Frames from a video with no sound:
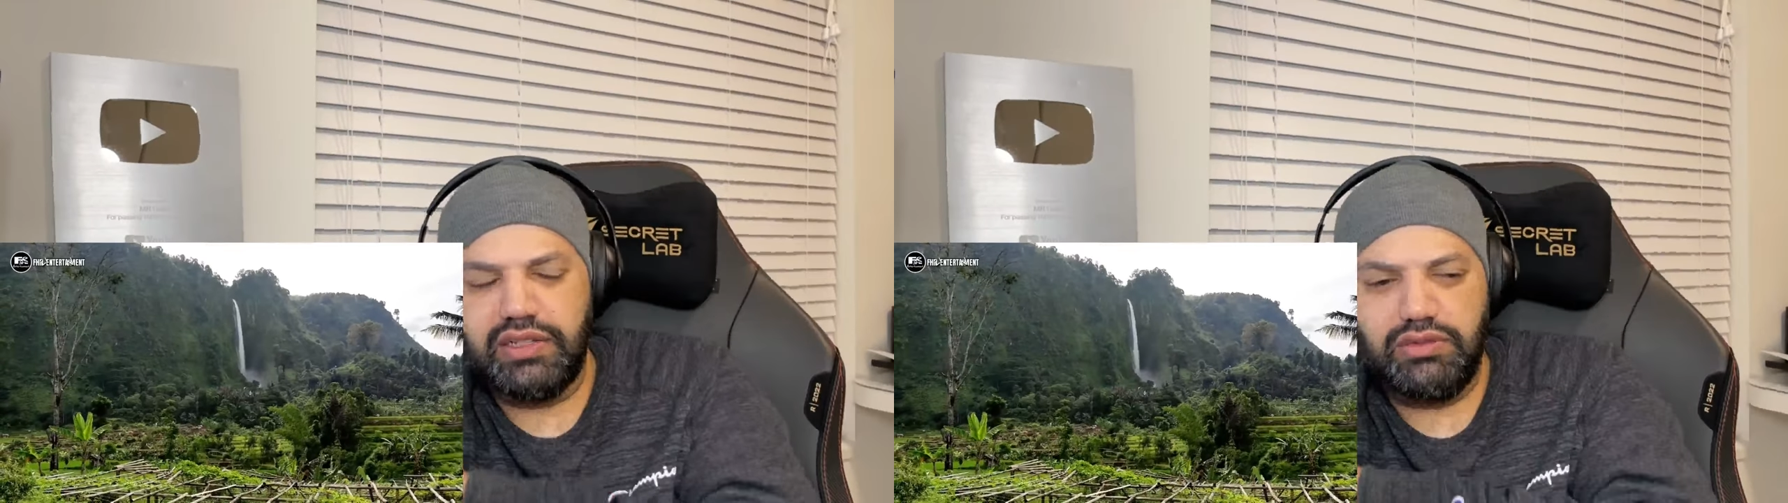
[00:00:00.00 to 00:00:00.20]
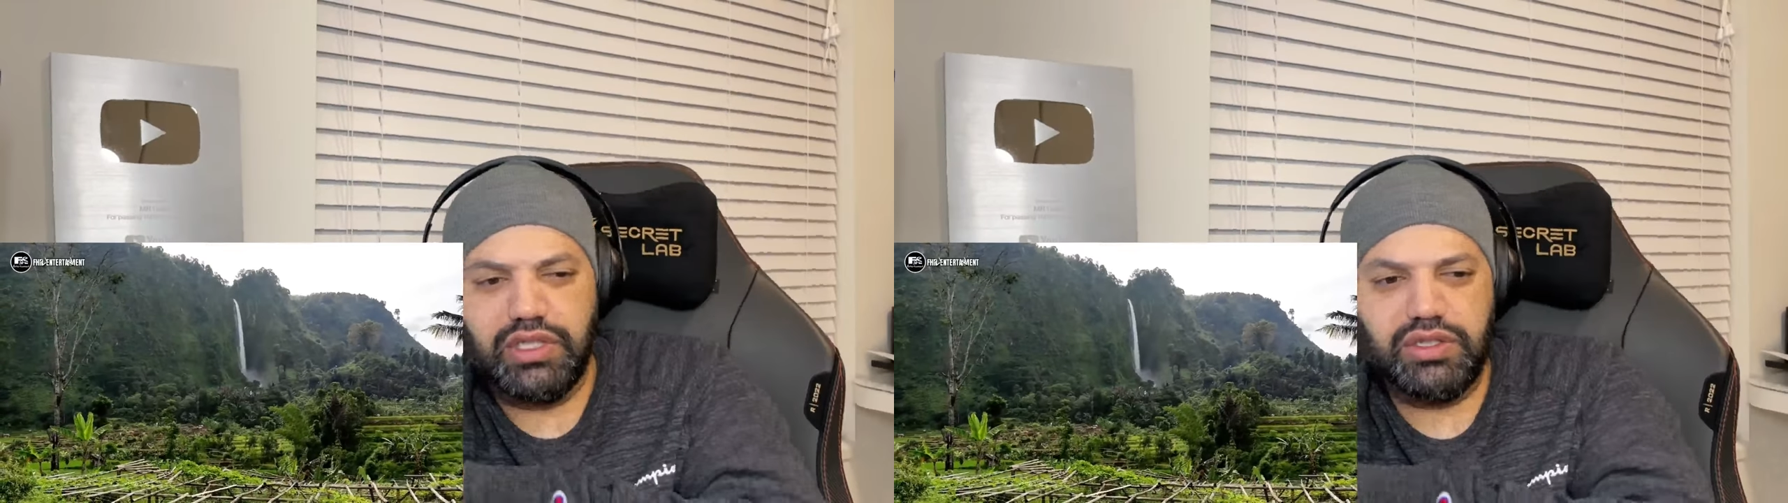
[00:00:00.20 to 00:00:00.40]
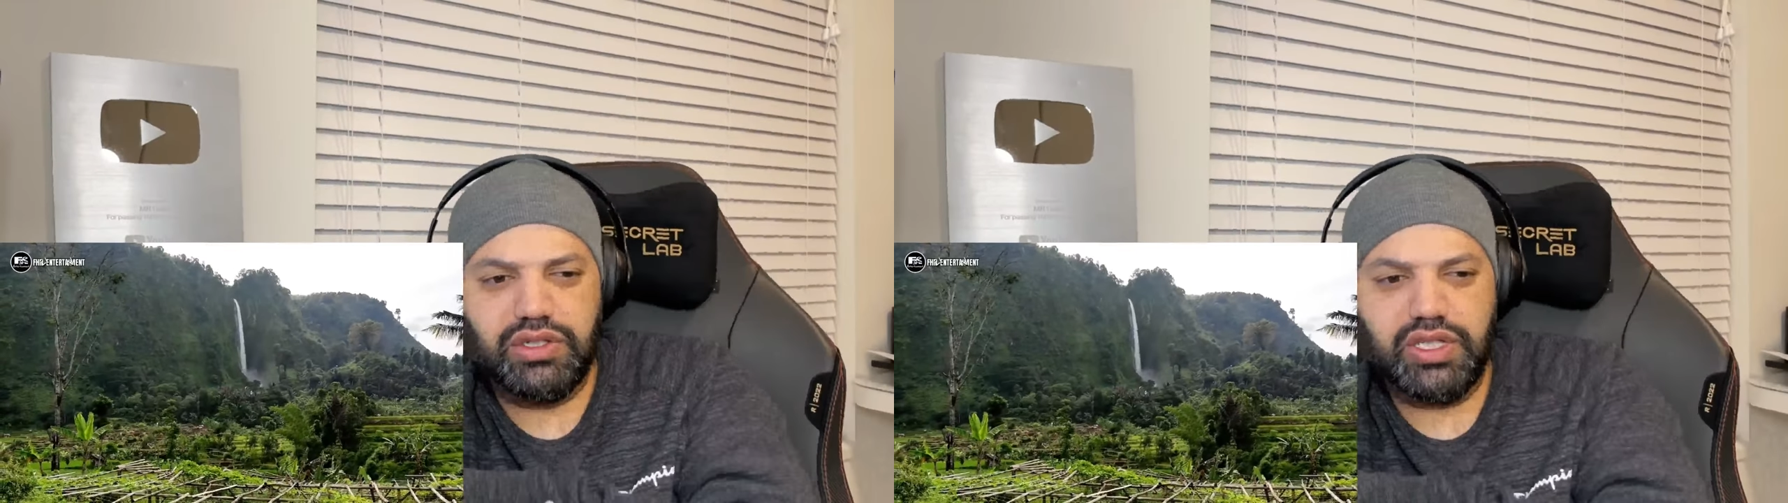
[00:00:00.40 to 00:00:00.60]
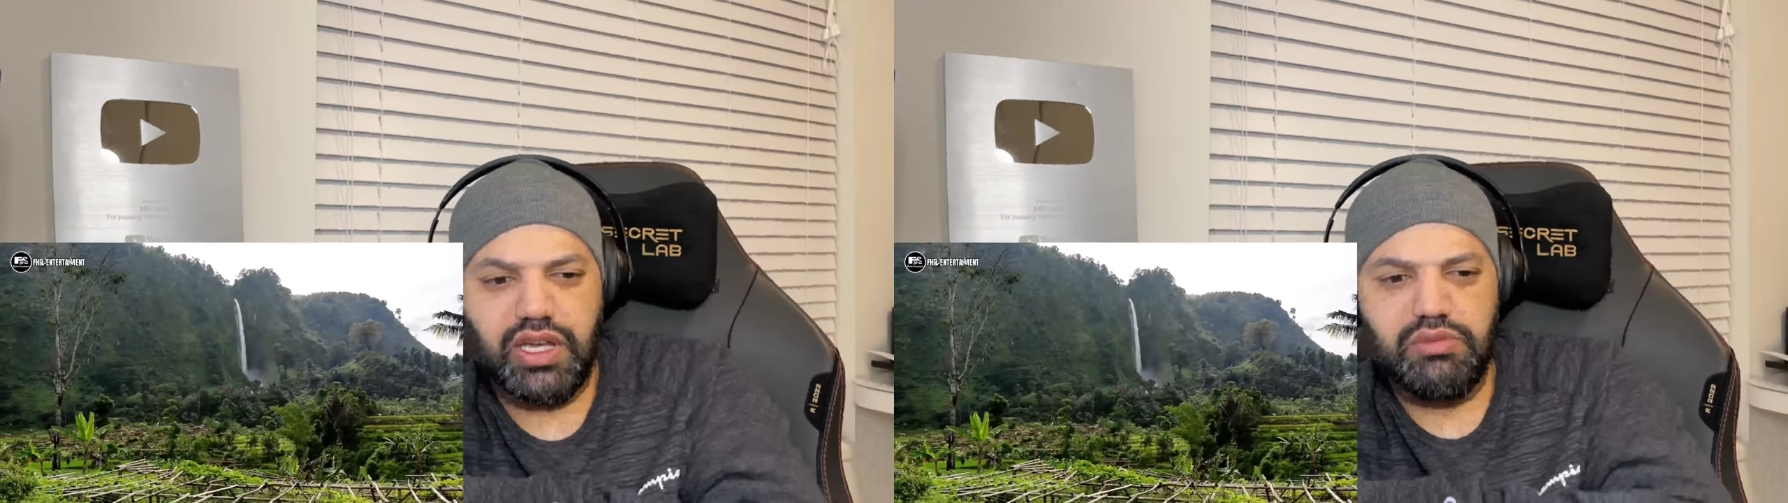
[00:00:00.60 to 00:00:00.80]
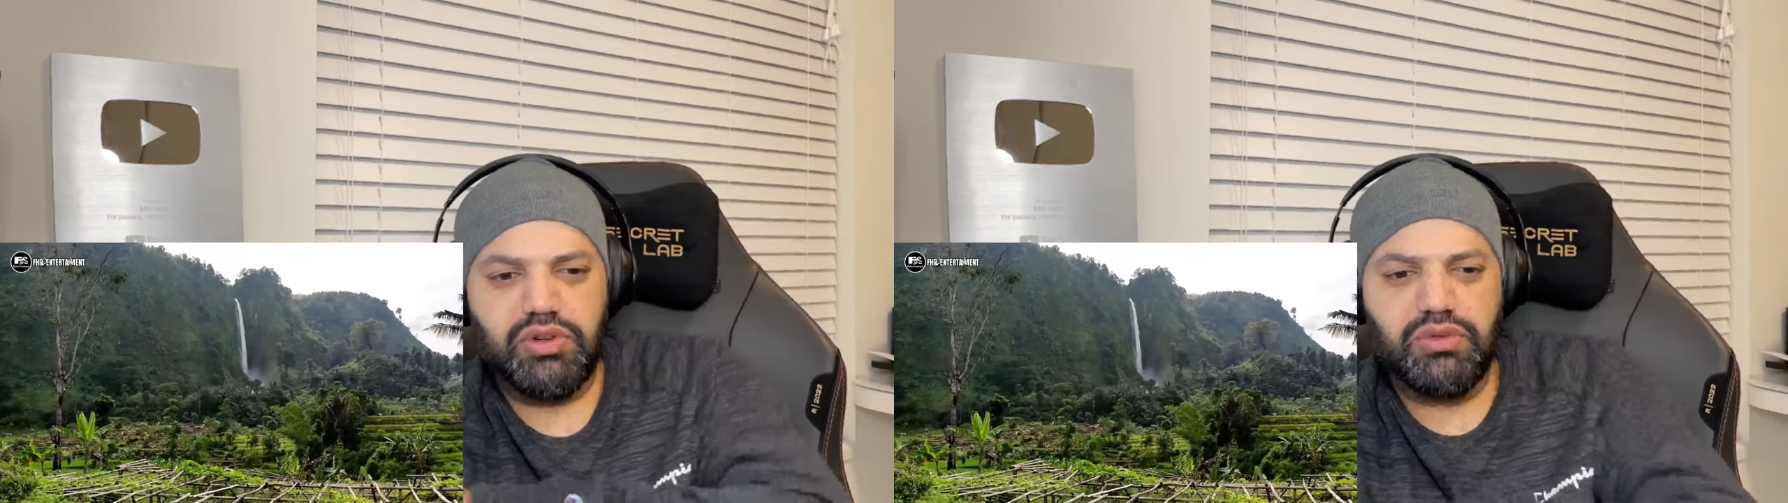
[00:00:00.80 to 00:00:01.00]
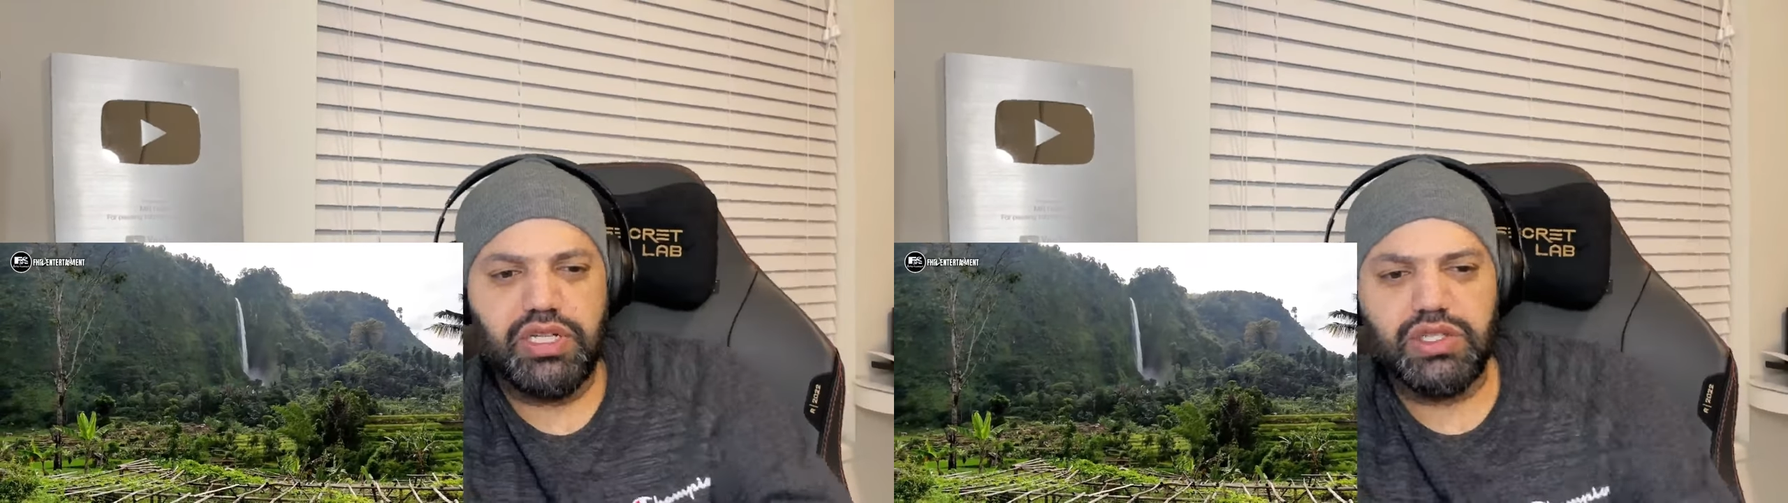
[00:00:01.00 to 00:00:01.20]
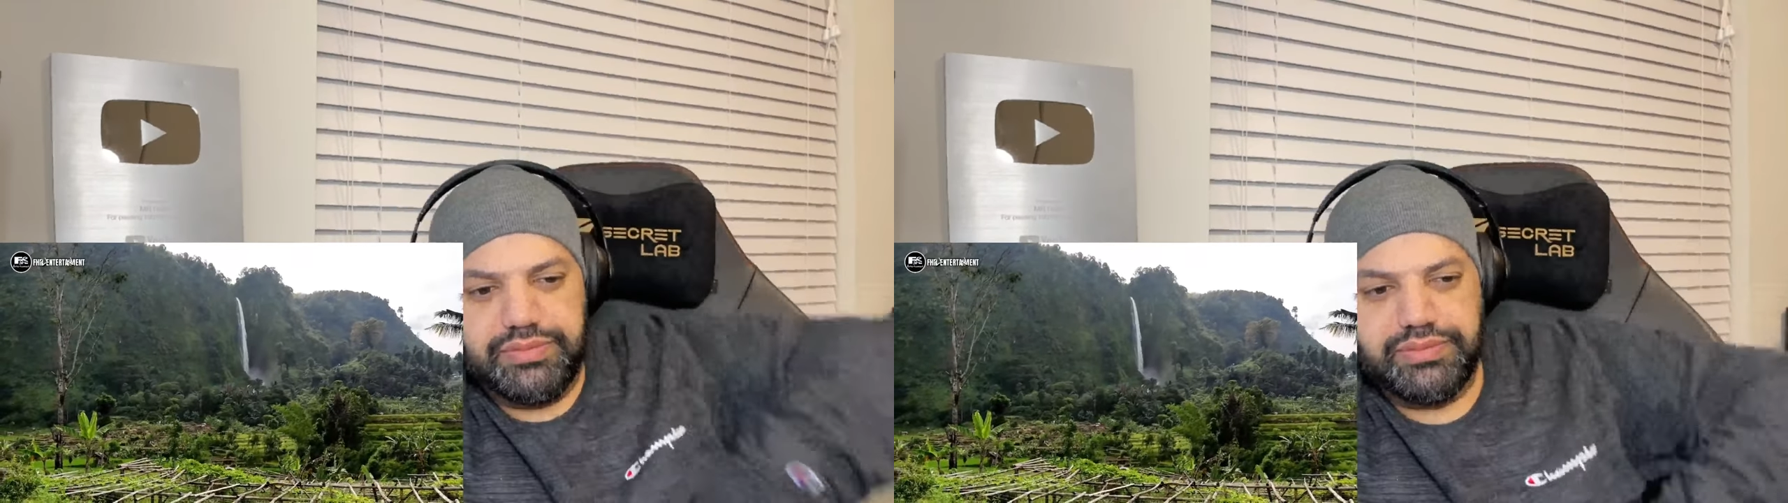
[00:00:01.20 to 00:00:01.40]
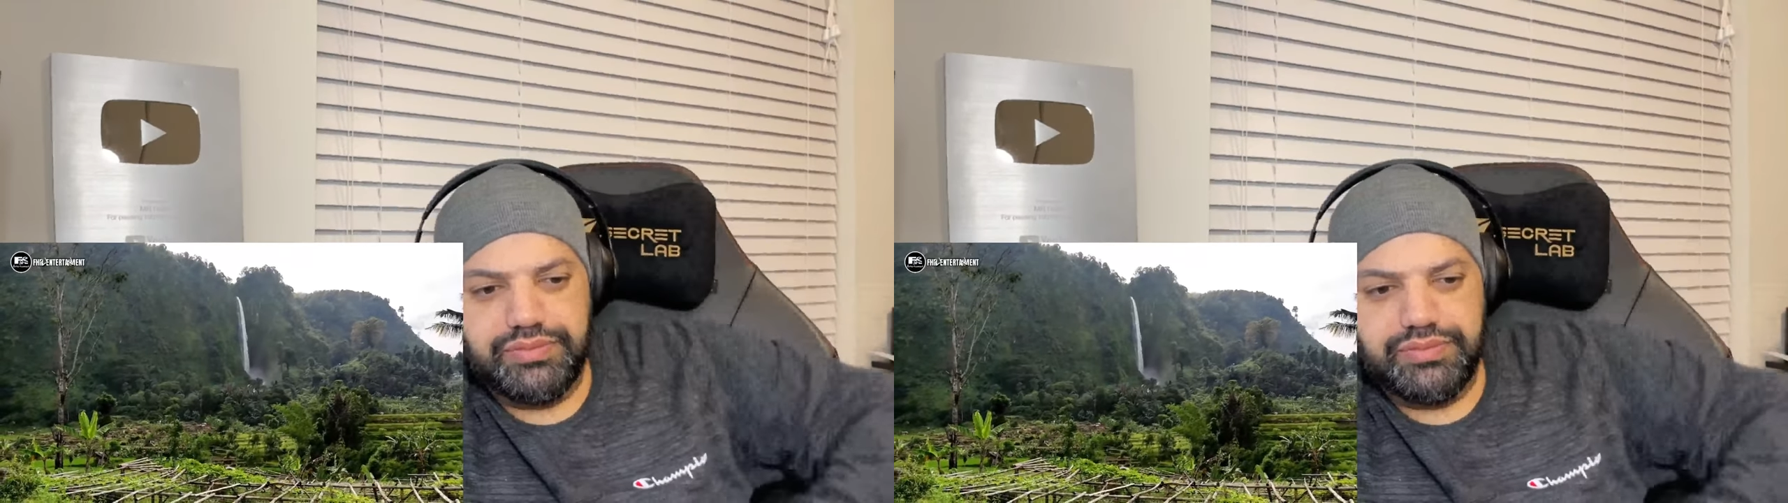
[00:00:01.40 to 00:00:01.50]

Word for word: in winter time or when it's...